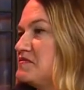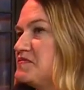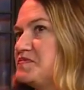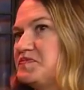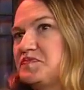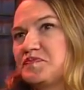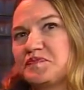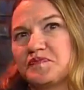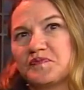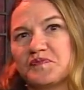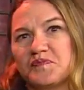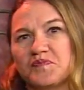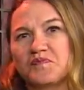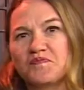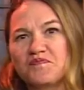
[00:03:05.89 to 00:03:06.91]

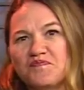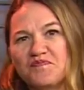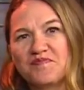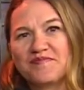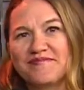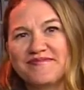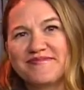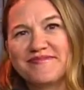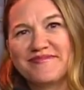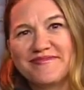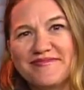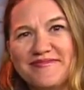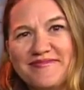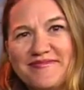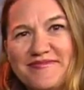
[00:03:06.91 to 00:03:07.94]

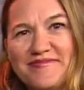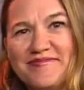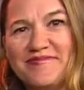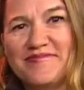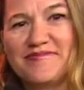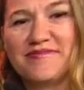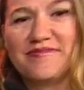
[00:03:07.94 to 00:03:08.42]
[no speech]